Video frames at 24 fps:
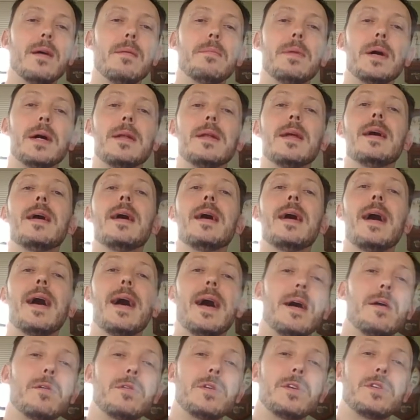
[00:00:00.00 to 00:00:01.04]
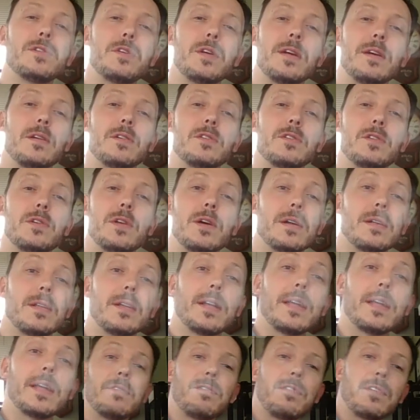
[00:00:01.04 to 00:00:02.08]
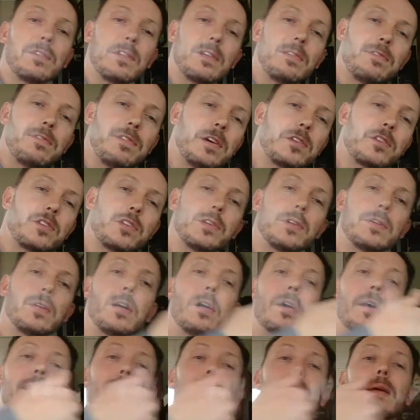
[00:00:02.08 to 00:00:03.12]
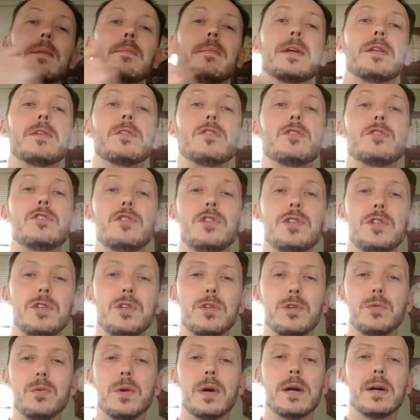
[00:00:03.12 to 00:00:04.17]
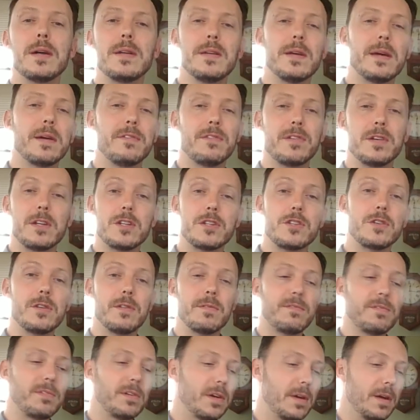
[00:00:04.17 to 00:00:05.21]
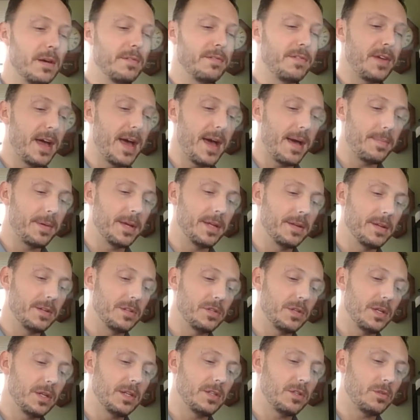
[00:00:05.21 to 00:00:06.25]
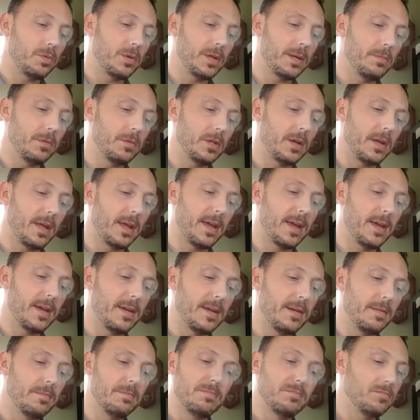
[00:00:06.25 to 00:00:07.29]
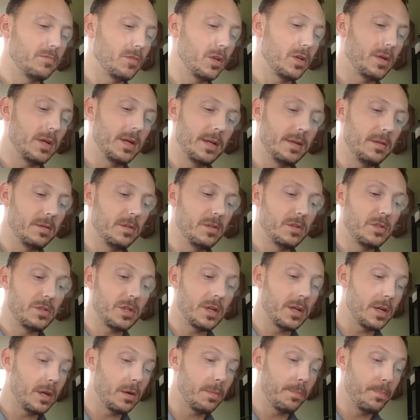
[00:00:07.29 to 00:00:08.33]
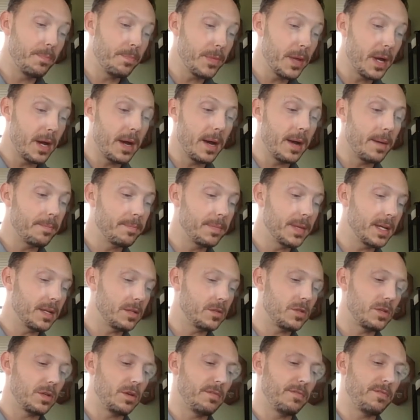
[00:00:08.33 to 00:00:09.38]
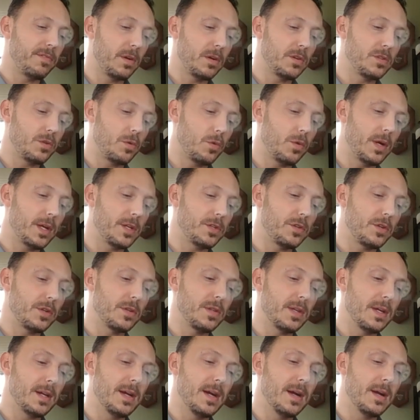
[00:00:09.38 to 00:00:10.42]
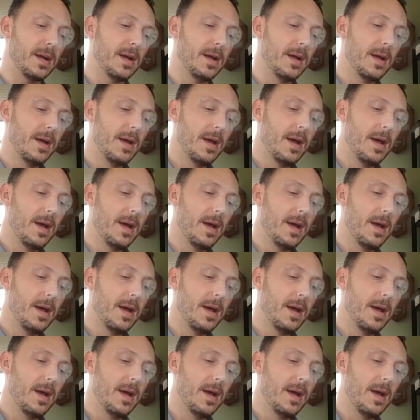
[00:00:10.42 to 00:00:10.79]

But how does Aristotle from the function argument to a definition of happiness? That's what I'm looking at, right? So um, that's your first question there.